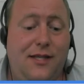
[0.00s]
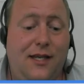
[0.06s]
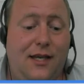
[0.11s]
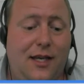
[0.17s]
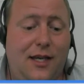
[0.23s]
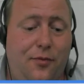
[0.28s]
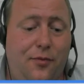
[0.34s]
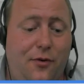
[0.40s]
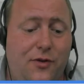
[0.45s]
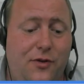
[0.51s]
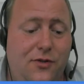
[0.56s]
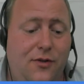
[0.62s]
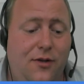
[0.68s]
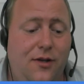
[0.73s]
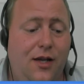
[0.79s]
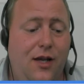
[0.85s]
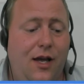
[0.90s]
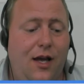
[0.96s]
techie approach
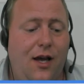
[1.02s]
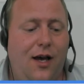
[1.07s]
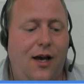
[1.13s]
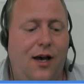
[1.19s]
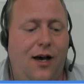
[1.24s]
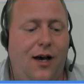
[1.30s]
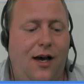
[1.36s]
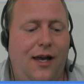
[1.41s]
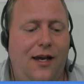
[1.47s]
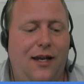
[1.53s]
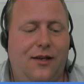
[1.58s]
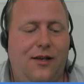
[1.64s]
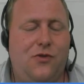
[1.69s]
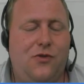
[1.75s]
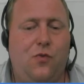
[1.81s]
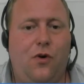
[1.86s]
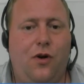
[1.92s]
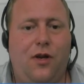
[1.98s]
to it, and it
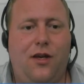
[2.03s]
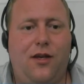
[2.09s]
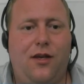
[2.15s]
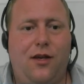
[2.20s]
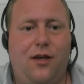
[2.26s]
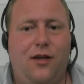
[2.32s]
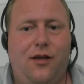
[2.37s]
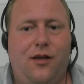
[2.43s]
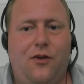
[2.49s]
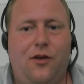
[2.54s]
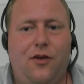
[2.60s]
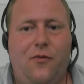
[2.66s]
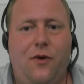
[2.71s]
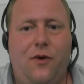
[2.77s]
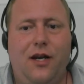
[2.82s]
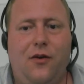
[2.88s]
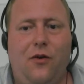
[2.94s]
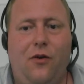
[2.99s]
doesn't work
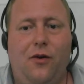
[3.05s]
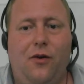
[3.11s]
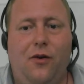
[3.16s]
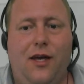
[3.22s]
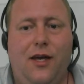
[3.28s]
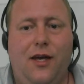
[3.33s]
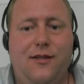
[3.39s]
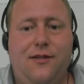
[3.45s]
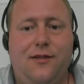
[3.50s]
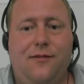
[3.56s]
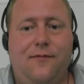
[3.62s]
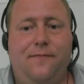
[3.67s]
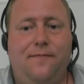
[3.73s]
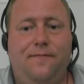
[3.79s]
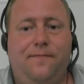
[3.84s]
great in all cases.